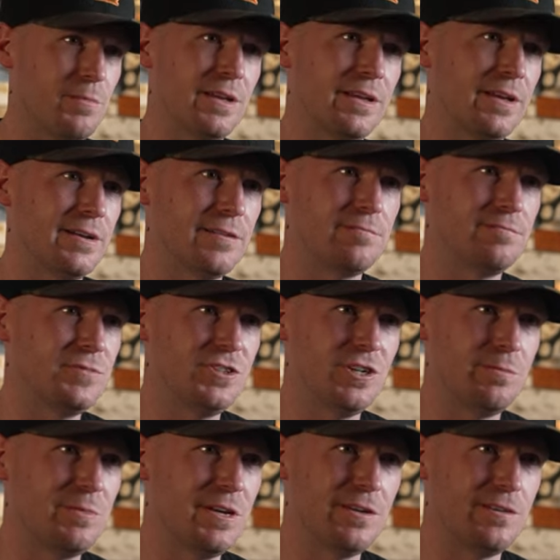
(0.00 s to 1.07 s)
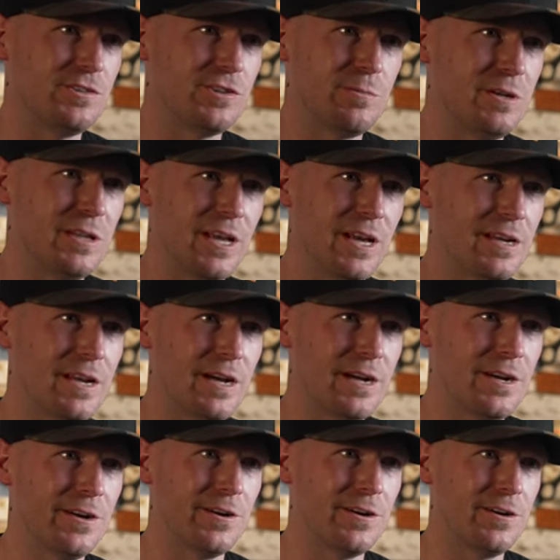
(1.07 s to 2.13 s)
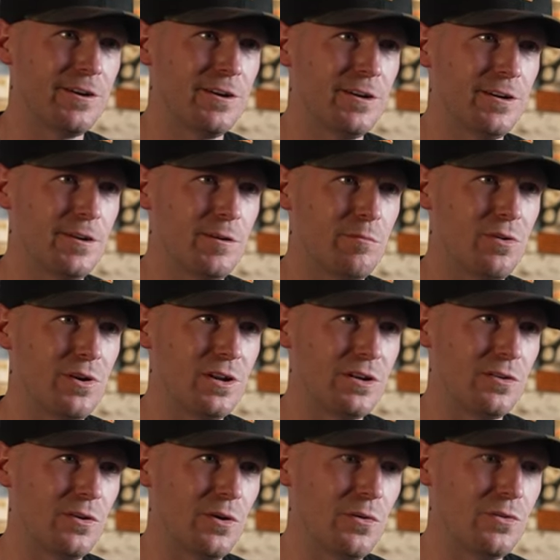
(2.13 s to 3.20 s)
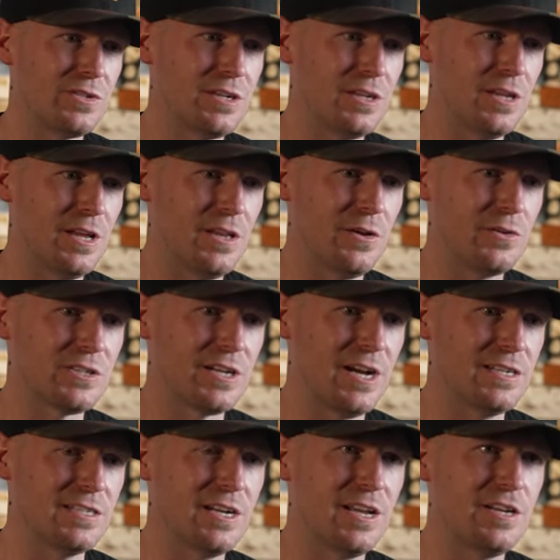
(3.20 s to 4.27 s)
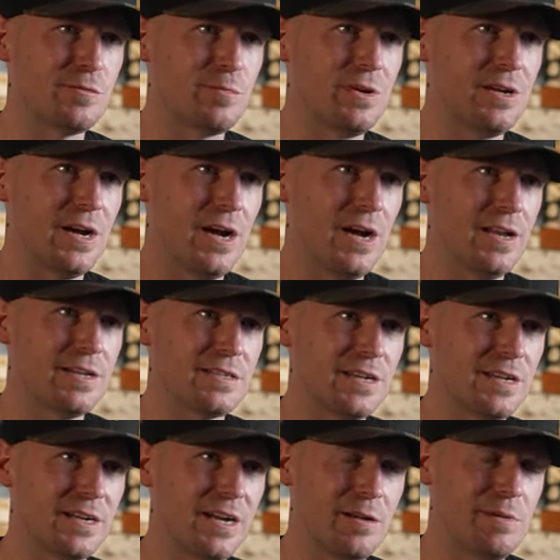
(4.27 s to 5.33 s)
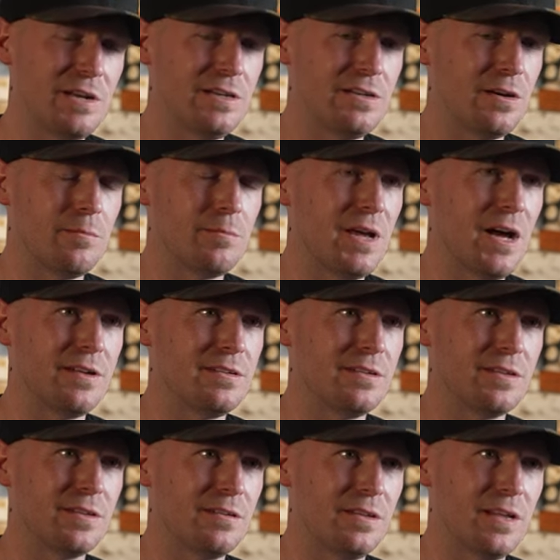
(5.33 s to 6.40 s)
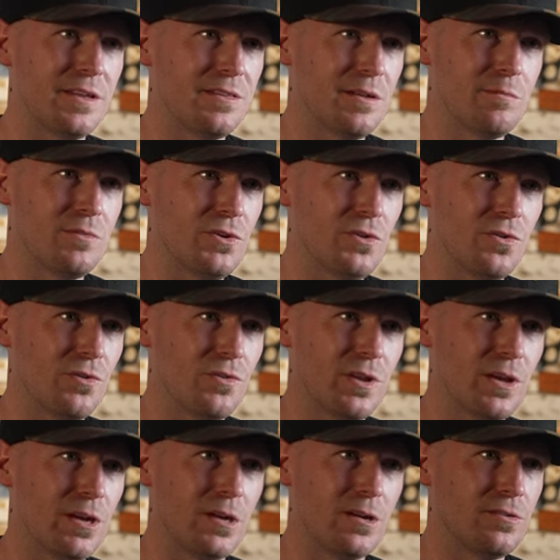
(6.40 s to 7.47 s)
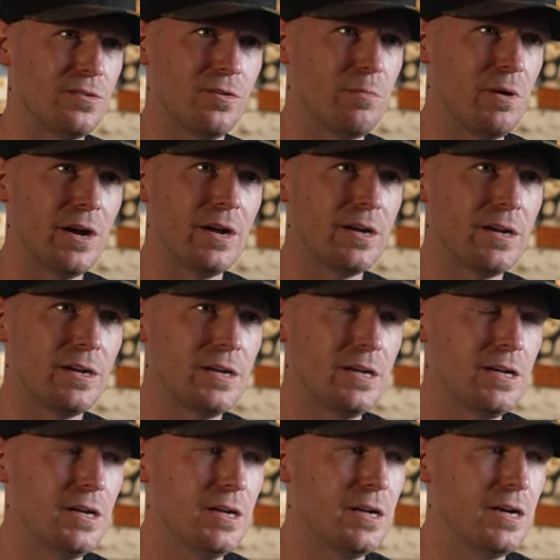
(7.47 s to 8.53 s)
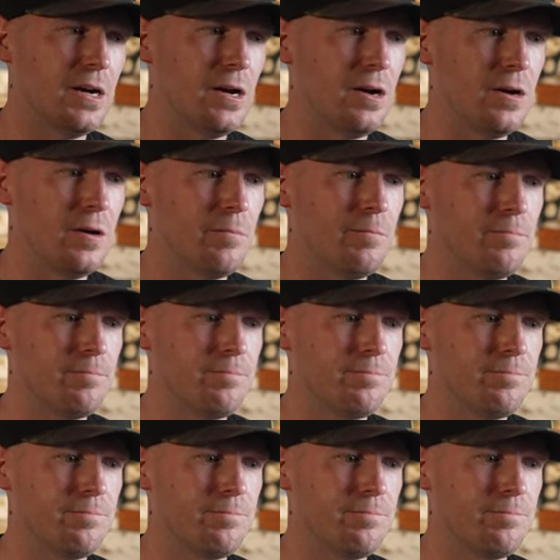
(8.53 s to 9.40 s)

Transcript: me, like Jimmy Light and I are pretty close, and those guys at HPI, it's like I'd be dumb not to let them do their thing to the bike. But